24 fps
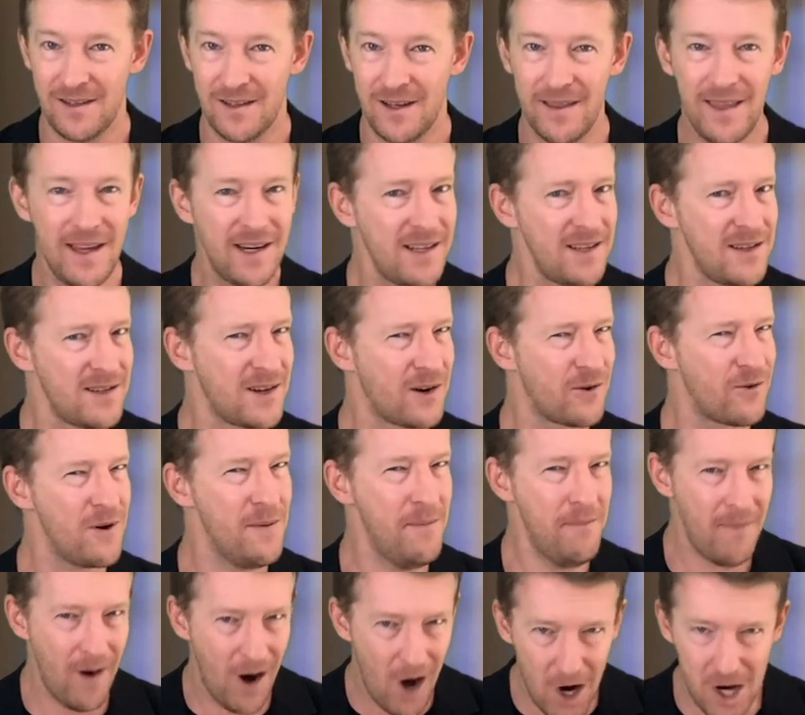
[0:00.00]
Now that is a
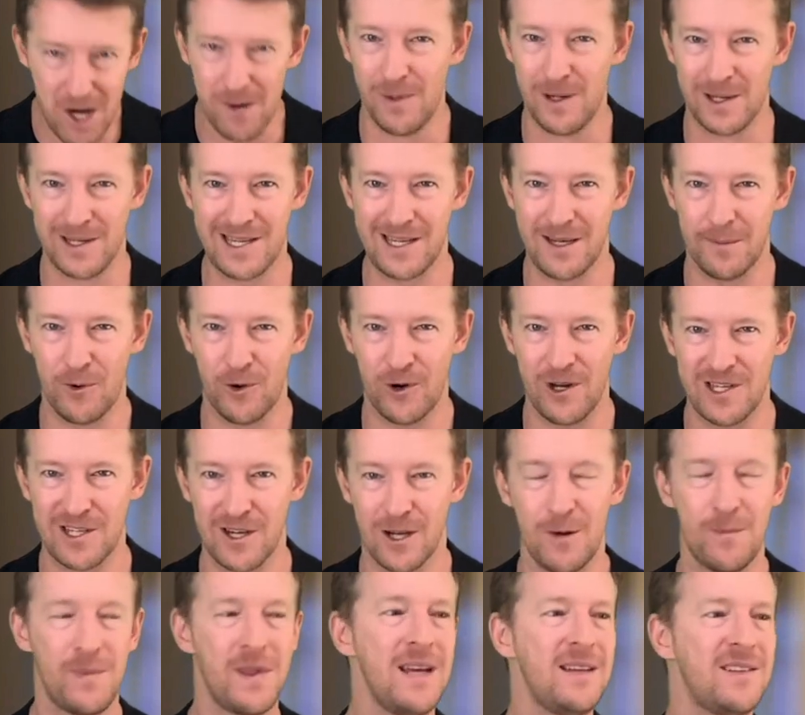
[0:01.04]
remarkable slippery
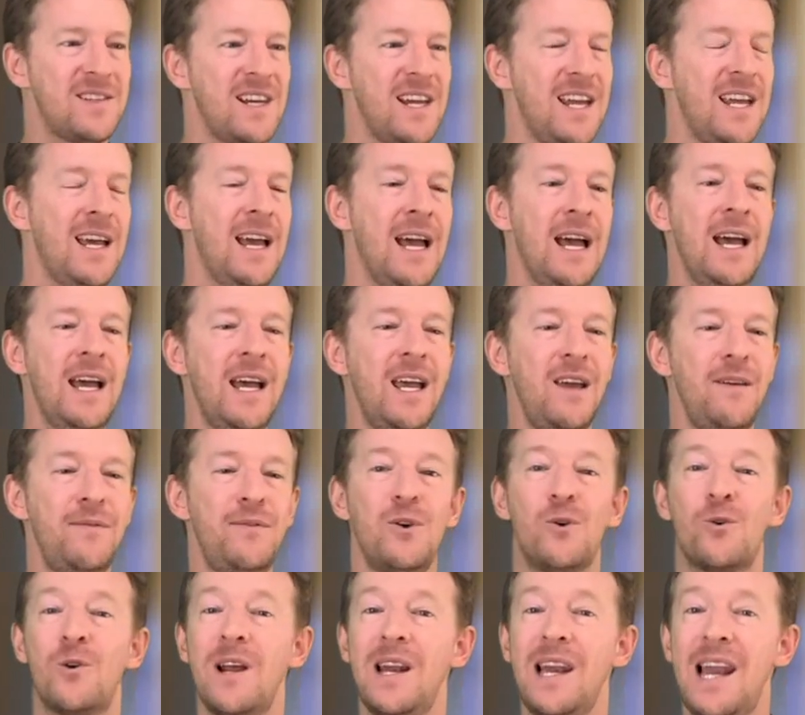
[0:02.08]
slope. They're saying if
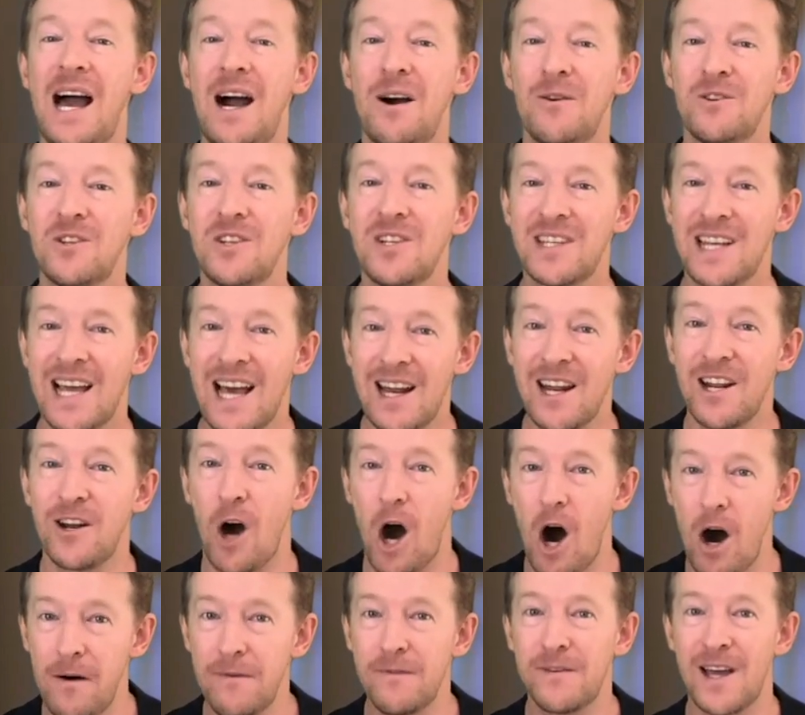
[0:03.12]
you're allowed to tell
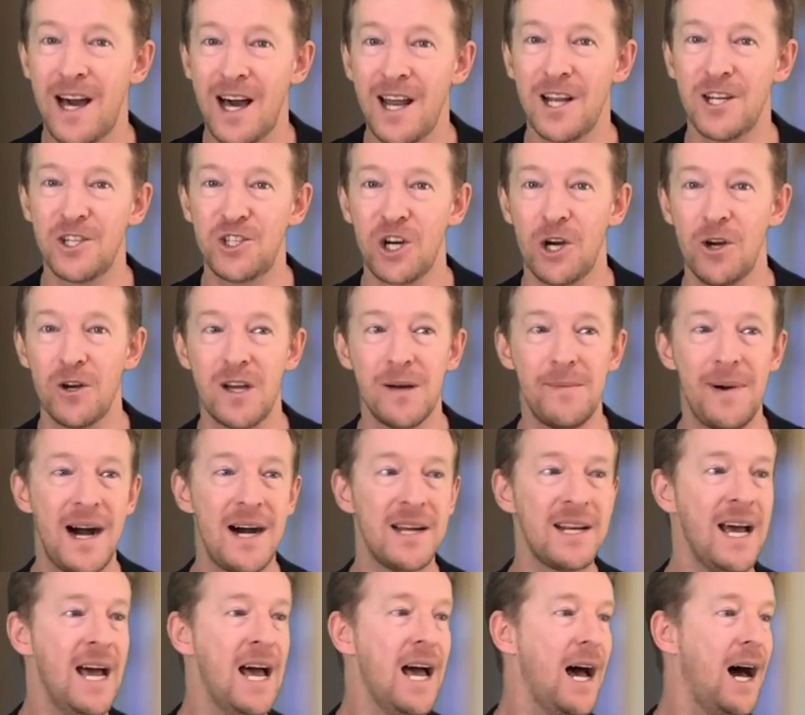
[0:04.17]
an off-color joke
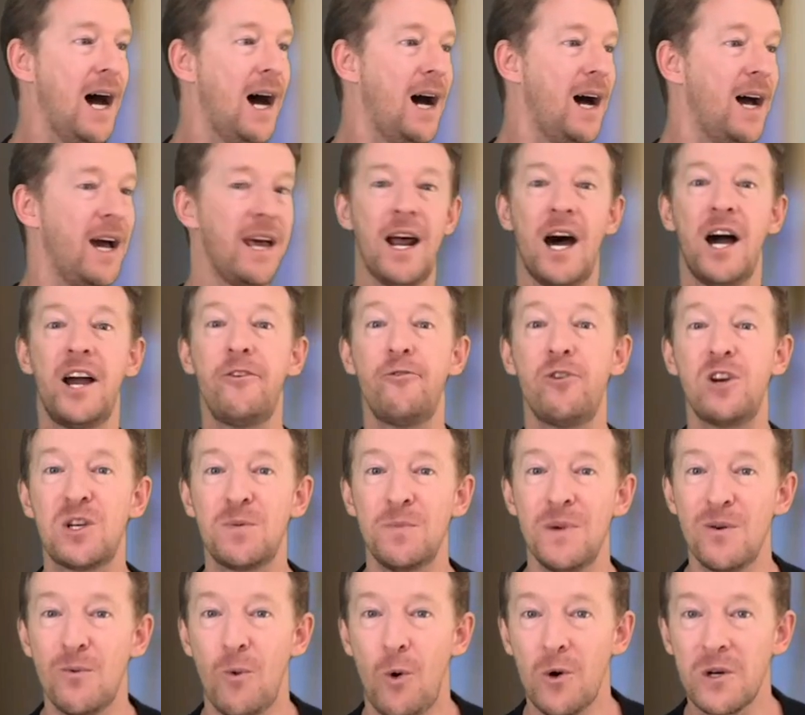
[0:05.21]
about an
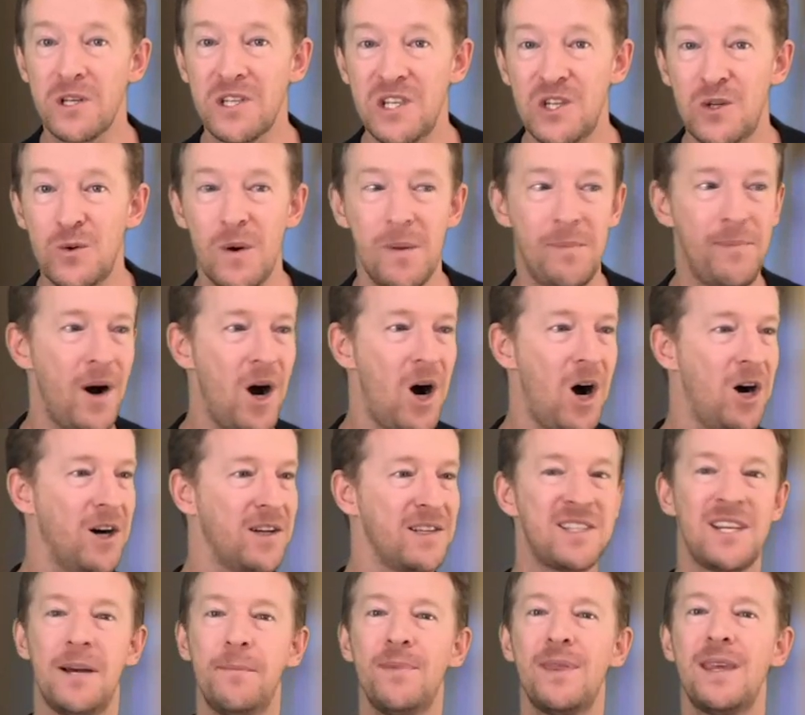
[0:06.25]
Irishman walks into a bar,
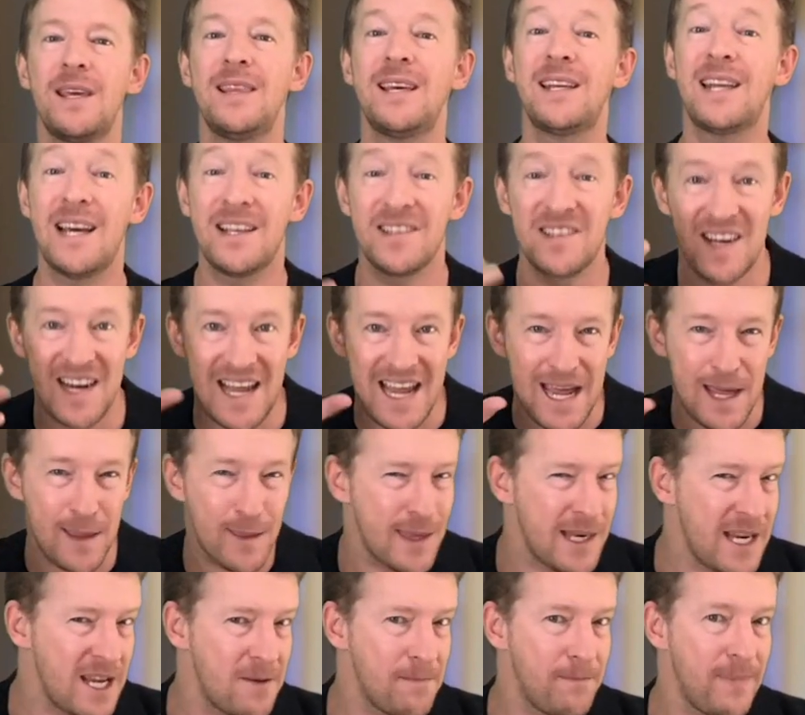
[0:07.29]
something that has an
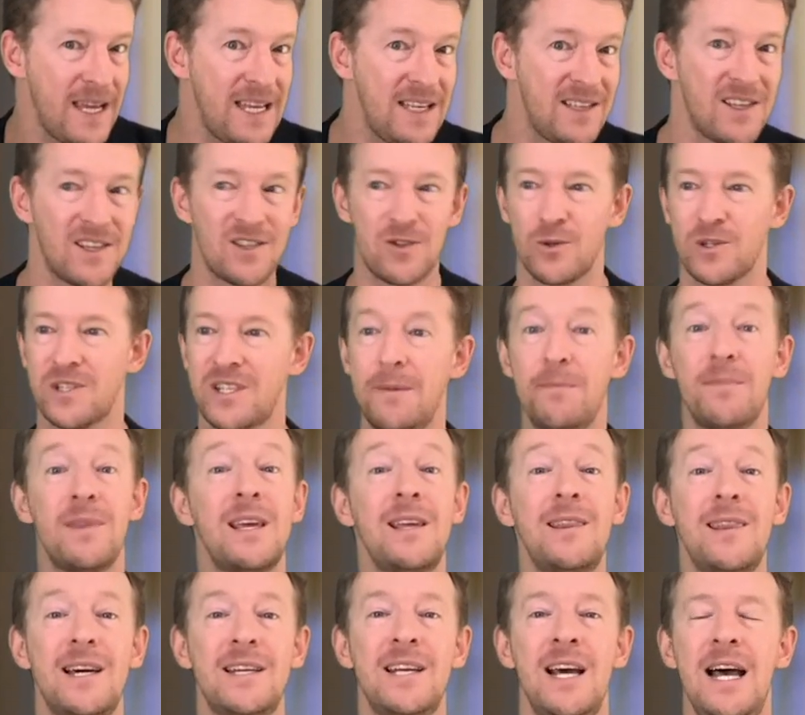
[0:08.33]
ethnic basis or
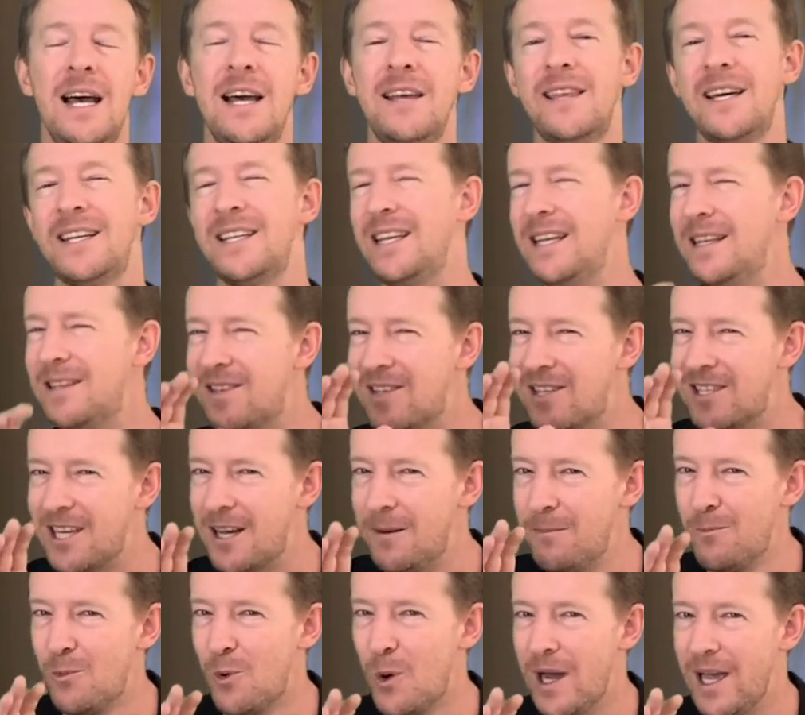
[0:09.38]
something that in
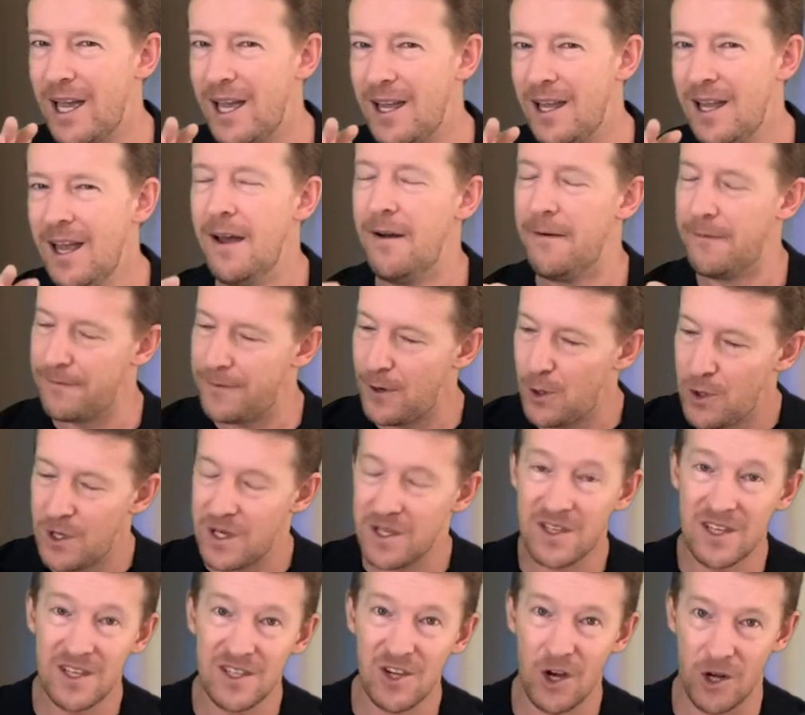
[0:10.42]
some way
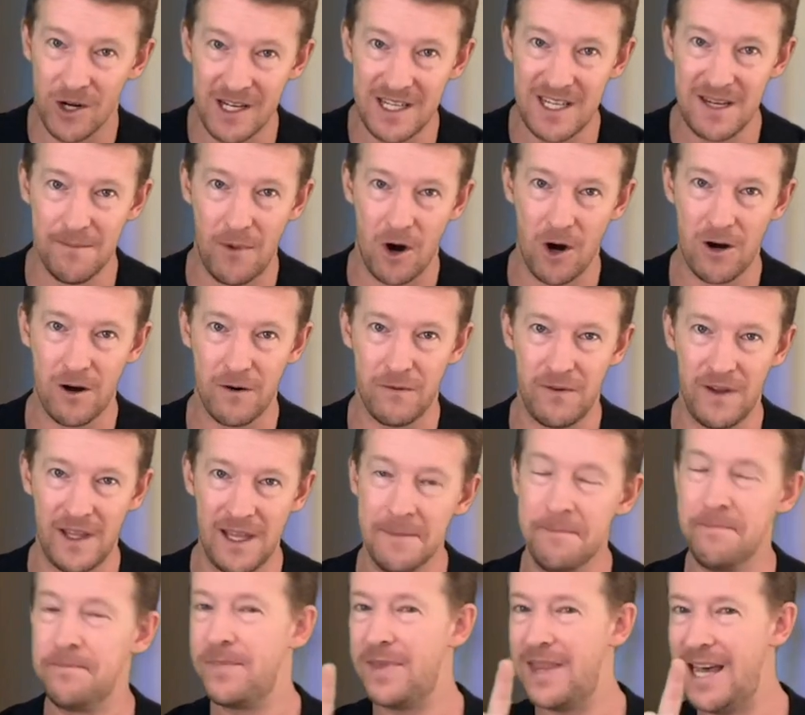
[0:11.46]
focuses on a
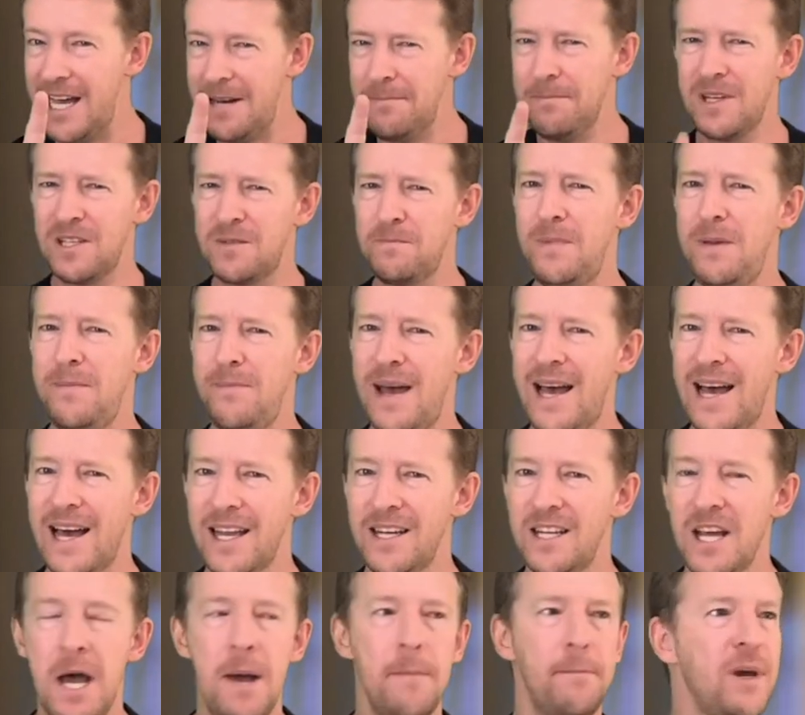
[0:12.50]
demography, that must be banned